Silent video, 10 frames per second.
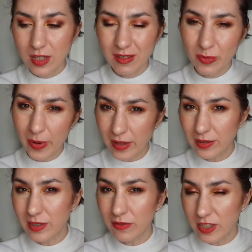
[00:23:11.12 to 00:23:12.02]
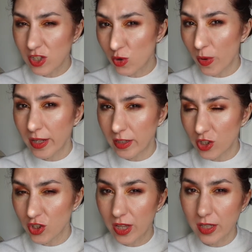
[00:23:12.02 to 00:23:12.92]
relatively
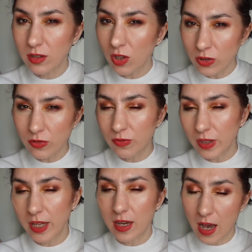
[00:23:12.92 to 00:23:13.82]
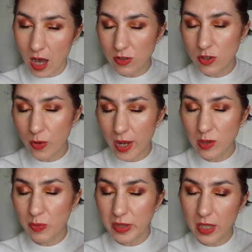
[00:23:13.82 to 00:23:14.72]
straightish, like not like cow
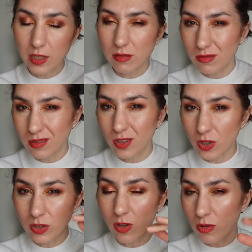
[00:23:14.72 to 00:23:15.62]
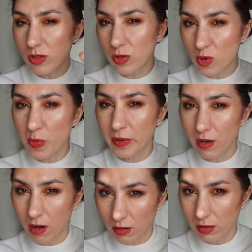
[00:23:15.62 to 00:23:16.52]
straight, but like not also super
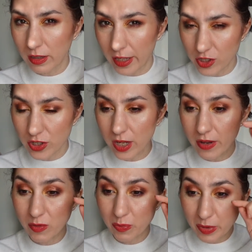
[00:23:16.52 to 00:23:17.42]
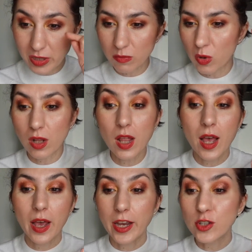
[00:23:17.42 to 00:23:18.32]
curled lashes. I have a bit, well,
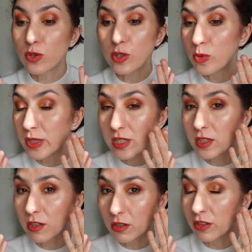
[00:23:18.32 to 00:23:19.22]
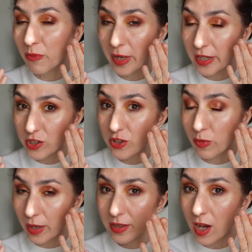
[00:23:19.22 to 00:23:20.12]
actually you can see the curl of my lashes
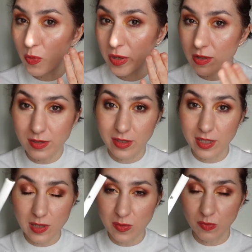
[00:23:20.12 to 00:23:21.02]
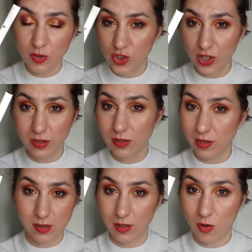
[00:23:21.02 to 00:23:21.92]
right now because this shit
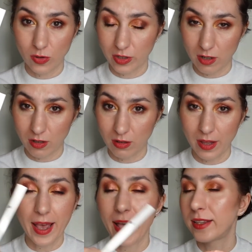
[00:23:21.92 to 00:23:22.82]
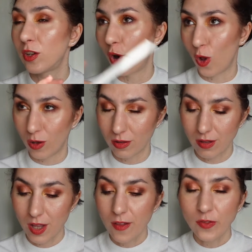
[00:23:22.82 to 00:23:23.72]
doesn't hold the curl at all.
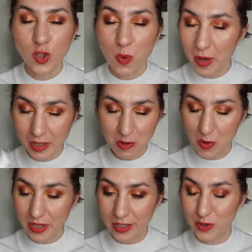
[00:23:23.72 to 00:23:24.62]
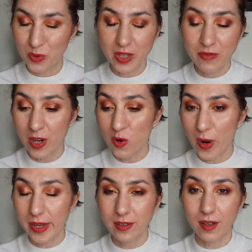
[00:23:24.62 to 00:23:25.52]
No matter what I do, if I
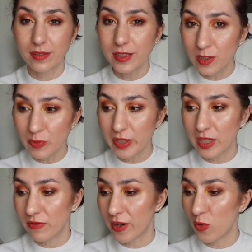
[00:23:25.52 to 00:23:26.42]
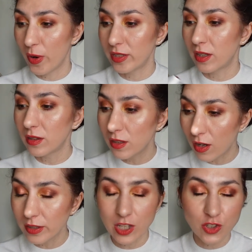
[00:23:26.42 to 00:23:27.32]
wait a little bit, if I wait a
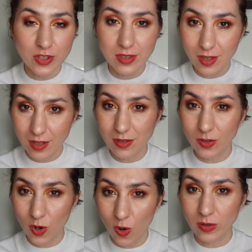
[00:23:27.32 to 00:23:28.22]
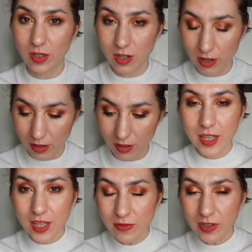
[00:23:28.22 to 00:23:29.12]
lot, it just does not hold a curl.
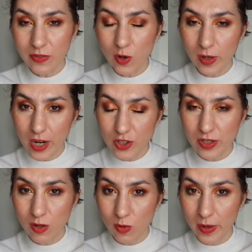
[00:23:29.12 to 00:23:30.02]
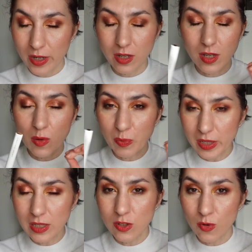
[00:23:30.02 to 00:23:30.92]
Even if your lashes are already
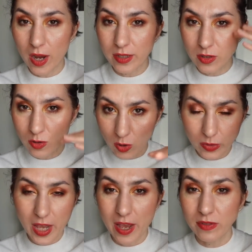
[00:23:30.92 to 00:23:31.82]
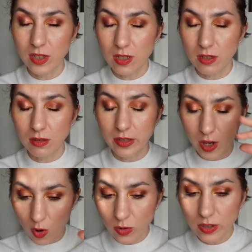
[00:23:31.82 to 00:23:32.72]
completely dried, you know, they have the curl, they
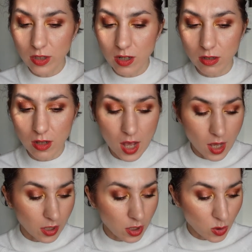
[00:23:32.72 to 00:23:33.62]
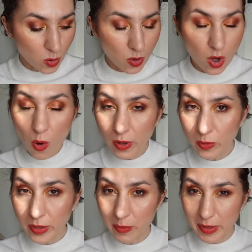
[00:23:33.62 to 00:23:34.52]
hold the curl, you go
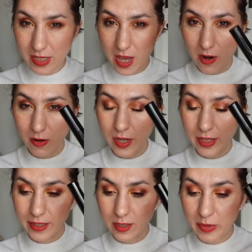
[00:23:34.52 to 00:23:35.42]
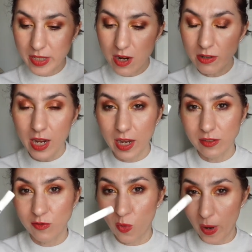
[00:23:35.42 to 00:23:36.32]
in with the mascara and then the mascara kind
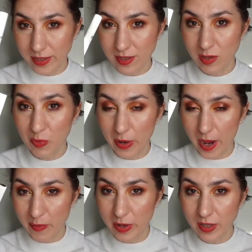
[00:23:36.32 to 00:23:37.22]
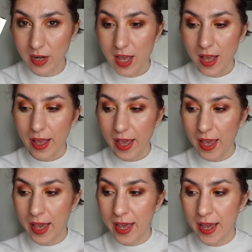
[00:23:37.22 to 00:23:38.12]
of wets the primer
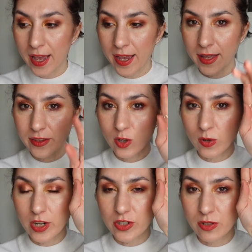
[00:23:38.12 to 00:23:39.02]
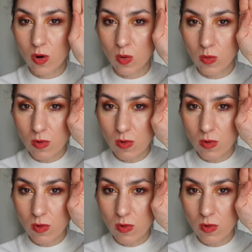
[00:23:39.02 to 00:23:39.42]
and your lashes go